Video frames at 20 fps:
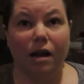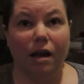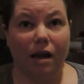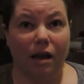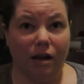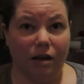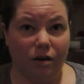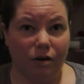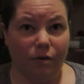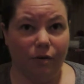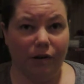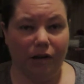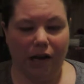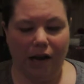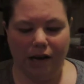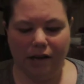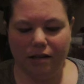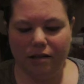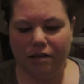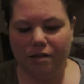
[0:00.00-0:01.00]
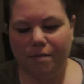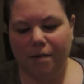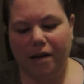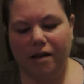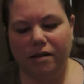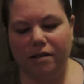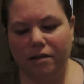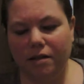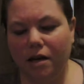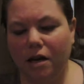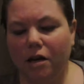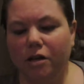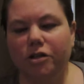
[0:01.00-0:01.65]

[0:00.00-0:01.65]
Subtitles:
and new alliance space.